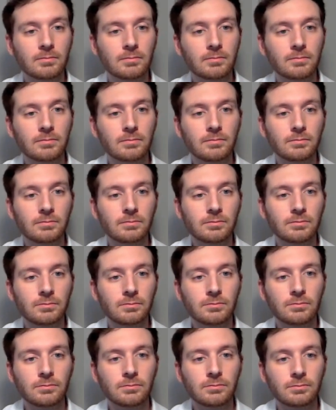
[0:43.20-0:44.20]

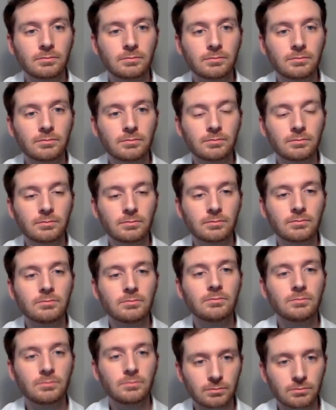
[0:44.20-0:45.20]

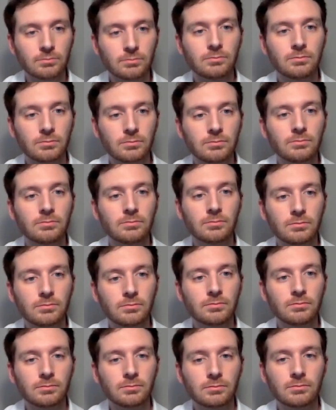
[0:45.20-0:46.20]

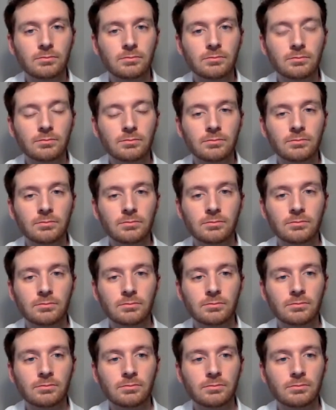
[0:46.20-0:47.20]

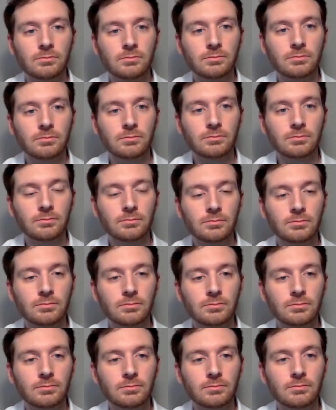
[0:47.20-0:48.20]

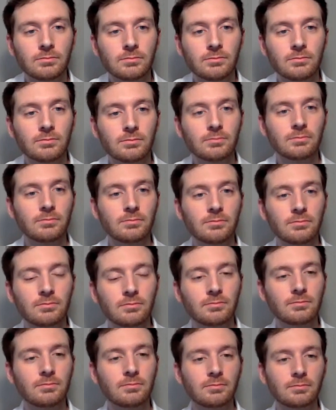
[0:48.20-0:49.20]

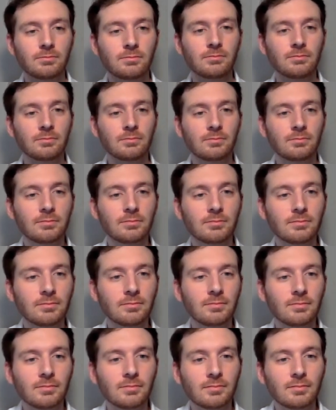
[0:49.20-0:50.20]

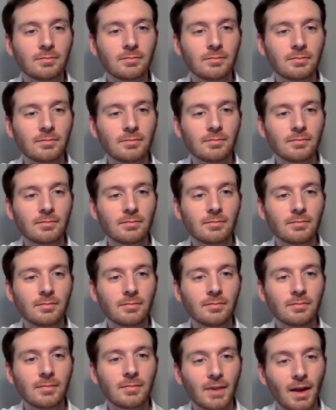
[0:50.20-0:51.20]
(not speaking)